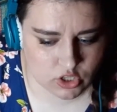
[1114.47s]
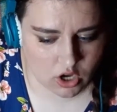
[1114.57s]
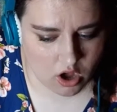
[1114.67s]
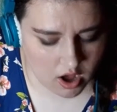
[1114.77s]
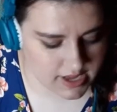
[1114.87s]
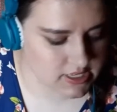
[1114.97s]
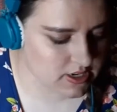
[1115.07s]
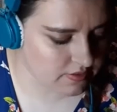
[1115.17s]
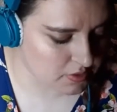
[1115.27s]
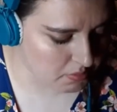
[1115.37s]

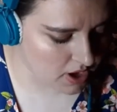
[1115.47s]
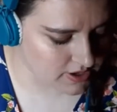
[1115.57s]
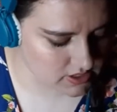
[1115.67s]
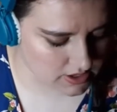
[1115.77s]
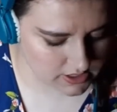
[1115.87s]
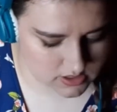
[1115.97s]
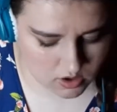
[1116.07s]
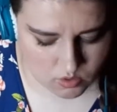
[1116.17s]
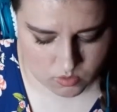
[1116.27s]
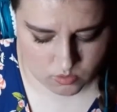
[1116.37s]
cost of the box on its
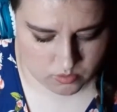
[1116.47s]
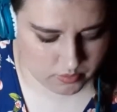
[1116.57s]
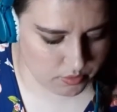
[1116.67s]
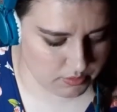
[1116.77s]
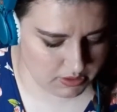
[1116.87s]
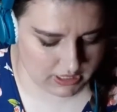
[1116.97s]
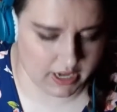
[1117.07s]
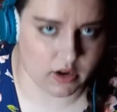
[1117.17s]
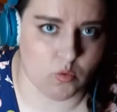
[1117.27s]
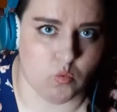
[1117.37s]
own would be
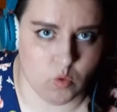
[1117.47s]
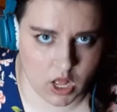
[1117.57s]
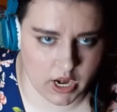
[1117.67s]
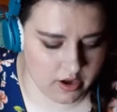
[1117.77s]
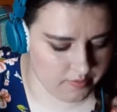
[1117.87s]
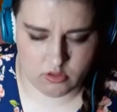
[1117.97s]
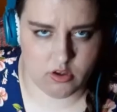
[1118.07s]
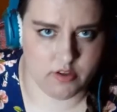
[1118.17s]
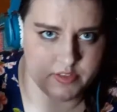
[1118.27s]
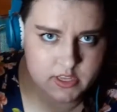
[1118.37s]
like one
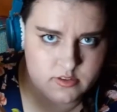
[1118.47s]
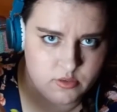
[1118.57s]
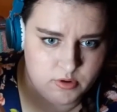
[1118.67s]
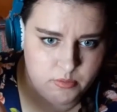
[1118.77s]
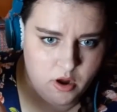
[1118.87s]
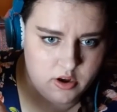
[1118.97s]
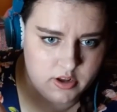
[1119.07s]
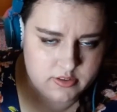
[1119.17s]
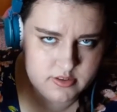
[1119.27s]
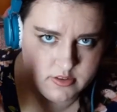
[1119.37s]
of these three
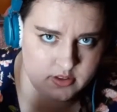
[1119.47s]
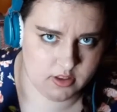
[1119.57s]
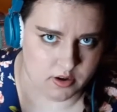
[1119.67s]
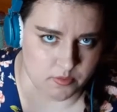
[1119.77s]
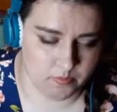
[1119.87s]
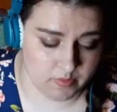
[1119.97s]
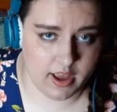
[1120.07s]
products, you know.